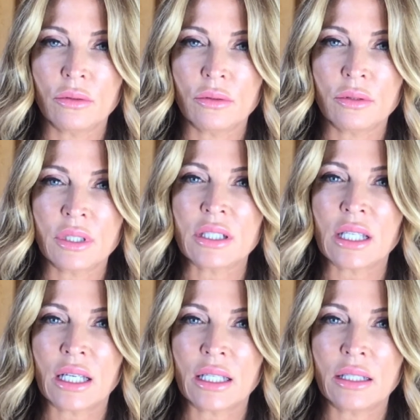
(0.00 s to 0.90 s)

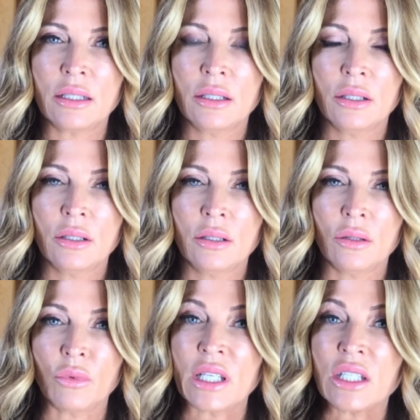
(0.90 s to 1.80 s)
decide
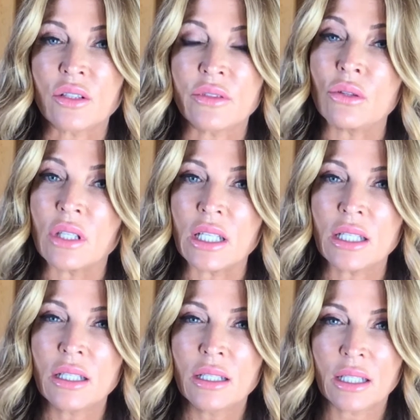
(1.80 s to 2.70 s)
what each of you need
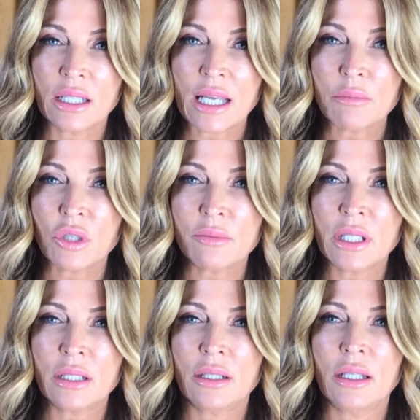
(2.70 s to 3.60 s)
in that moment
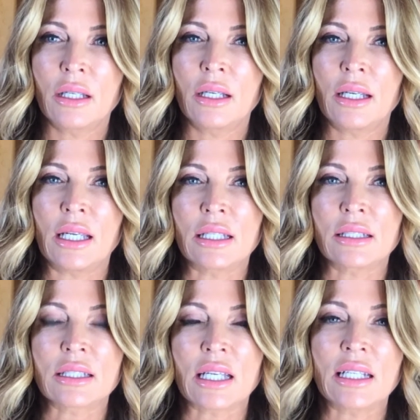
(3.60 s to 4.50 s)
and
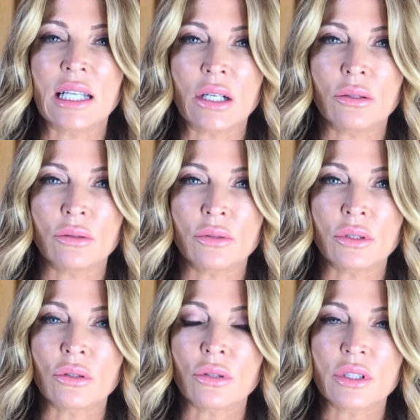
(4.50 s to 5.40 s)
decide how you're
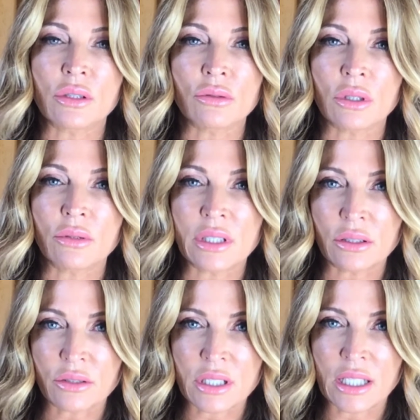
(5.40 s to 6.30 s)
going to grow and learn
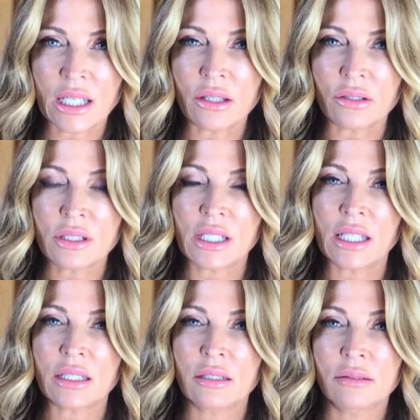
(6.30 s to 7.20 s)
together to get
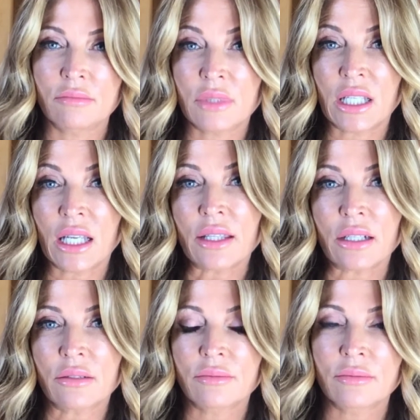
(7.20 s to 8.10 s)
there,
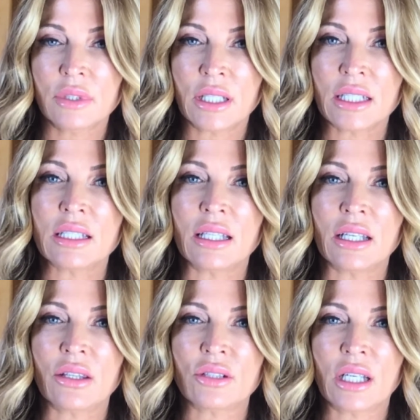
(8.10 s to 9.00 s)
to get to the
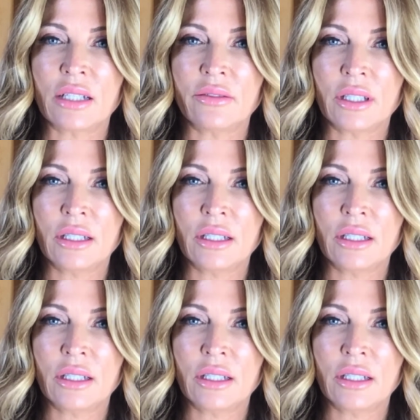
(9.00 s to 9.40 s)
other side of it.